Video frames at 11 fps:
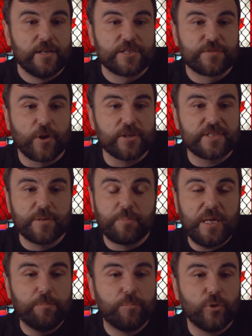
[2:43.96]
far as the
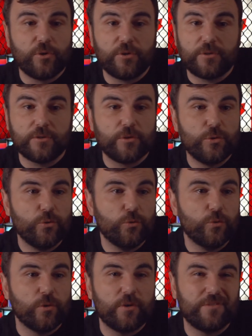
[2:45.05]
people
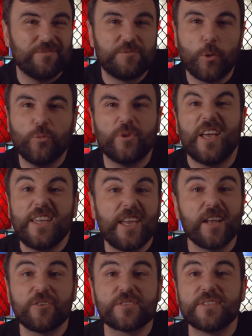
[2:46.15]
who don't like
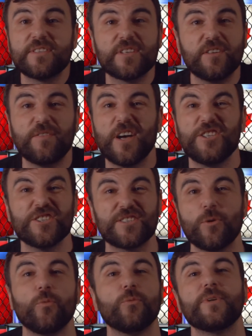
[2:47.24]
Anderson Silva, I just
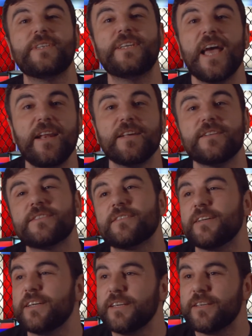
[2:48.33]
don't get it.
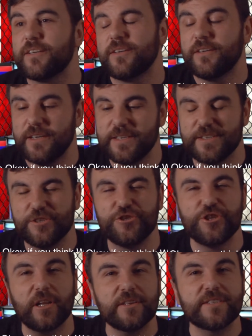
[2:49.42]
Like, is it
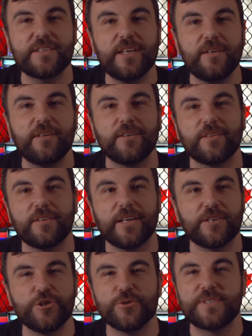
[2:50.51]
jealousy?
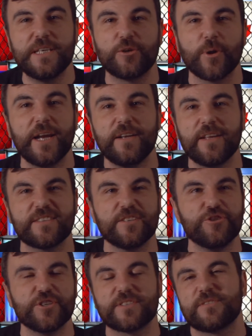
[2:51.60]
Like, do you see greatness and
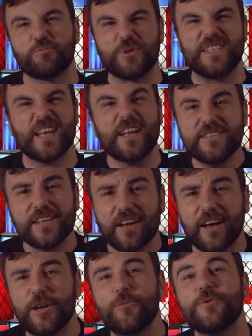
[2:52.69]
just resent it?
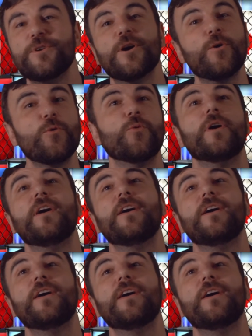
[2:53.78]
I don't know.